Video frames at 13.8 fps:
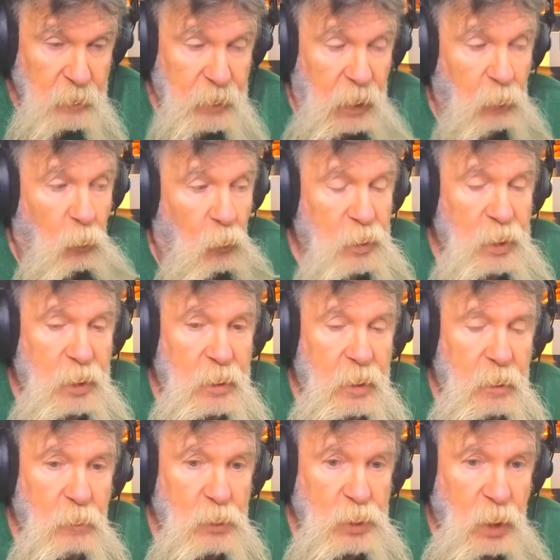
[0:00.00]
They wanted to
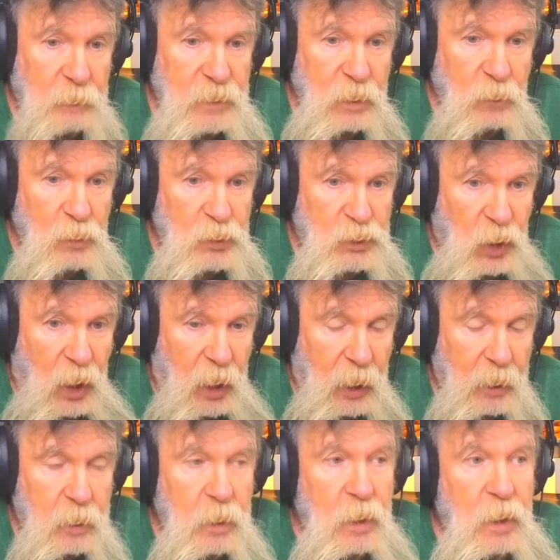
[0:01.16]
do something with
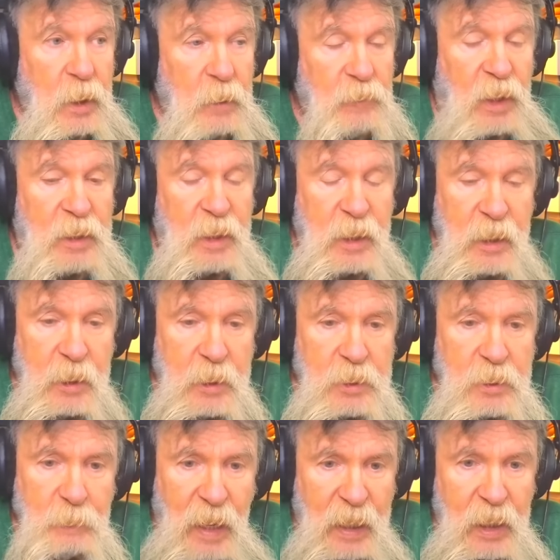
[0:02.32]
Jack. They needed
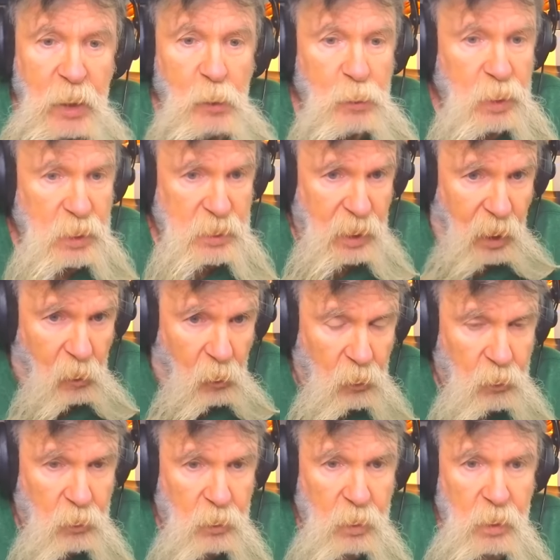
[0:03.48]
somebody who could
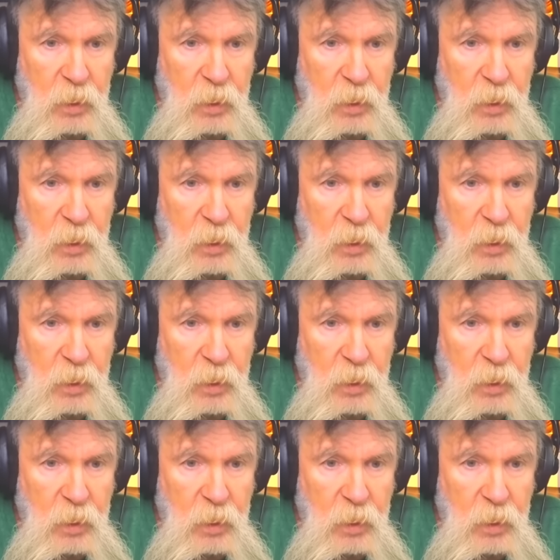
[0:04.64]
talk.